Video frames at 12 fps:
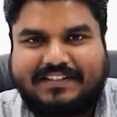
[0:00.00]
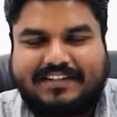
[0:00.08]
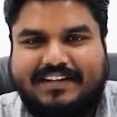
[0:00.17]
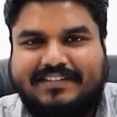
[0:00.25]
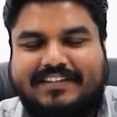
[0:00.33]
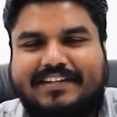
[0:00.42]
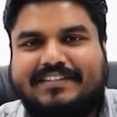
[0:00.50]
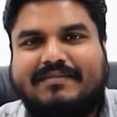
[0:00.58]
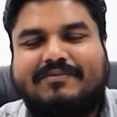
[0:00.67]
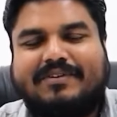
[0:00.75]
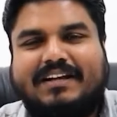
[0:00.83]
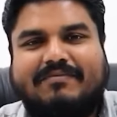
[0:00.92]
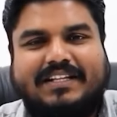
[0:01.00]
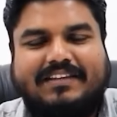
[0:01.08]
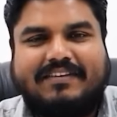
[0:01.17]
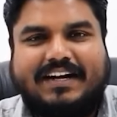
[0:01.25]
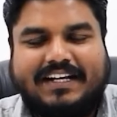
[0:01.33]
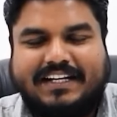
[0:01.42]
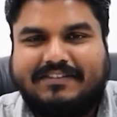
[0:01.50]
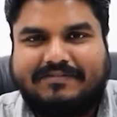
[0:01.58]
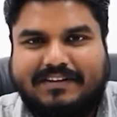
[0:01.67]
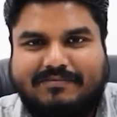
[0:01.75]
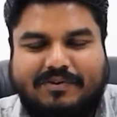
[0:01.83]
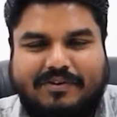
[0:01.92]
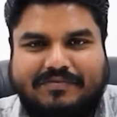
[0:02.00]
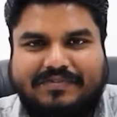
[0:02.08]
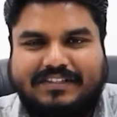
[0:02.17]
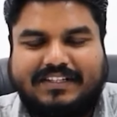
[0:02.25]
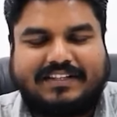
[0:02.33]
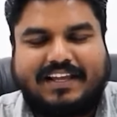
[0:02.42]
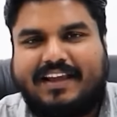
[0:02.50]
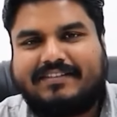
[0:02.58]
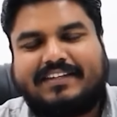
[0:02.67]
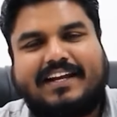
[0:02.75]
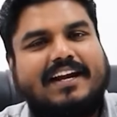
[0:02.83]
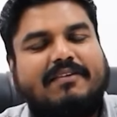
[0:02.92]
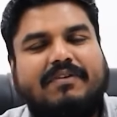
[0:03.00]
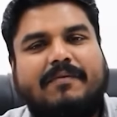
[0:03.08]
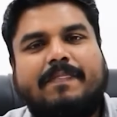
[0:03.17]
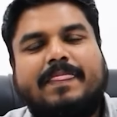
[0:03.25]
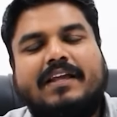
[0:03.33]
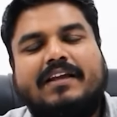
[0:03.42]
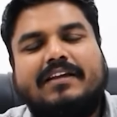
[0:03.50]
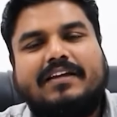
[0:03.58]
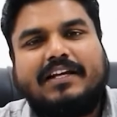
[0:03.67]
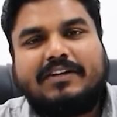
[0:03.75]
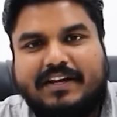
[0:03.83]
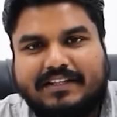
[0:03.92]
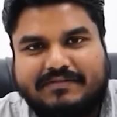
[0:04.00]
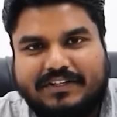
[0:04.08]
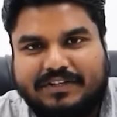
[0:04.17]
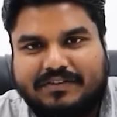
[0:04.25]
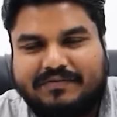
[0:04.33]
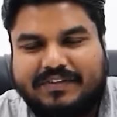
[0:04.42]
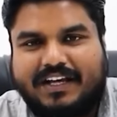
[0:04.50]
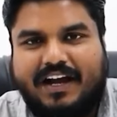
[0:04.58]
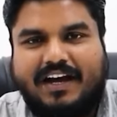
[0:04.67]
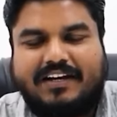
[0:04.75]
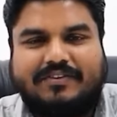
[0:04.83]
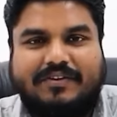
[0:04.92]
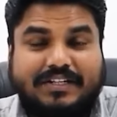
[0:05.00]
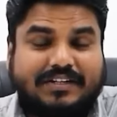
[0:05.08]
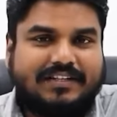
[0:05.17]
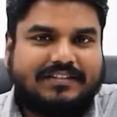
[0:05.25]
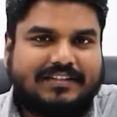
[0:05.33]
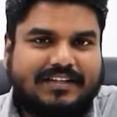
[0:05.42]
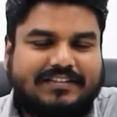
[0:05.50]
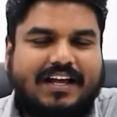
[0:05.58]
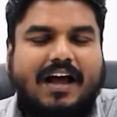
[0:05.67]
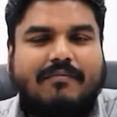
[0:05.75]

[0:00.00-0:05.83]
Affairs Settler Series. I'm Guna Mathivanan from Office IAS Academy. In today's video, we are going to discuss